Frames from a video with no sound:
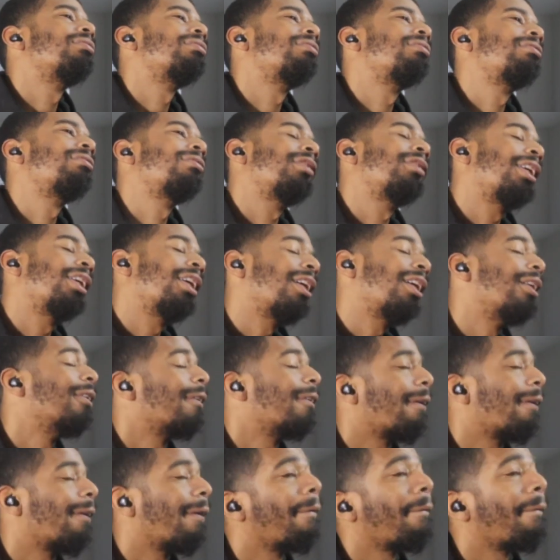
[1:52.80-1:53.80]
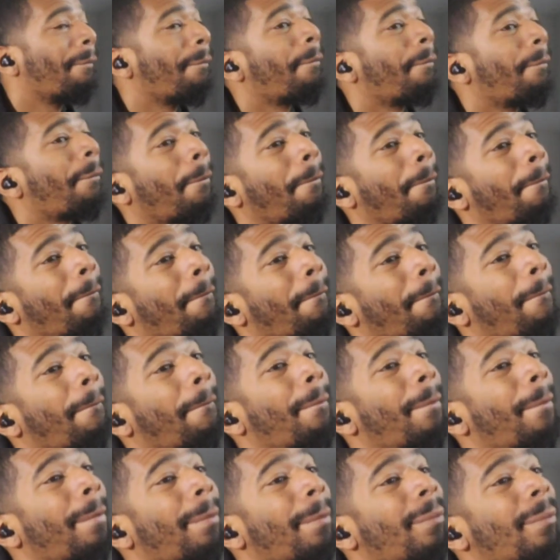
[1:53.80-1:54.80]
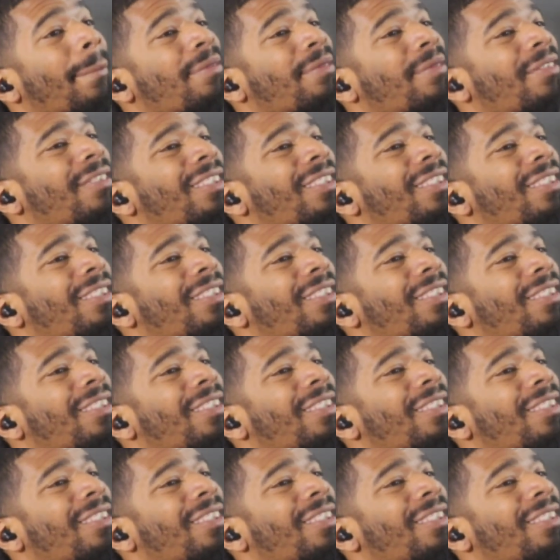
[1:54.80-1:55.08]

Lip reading: But yeah. Back when he was still just a teenage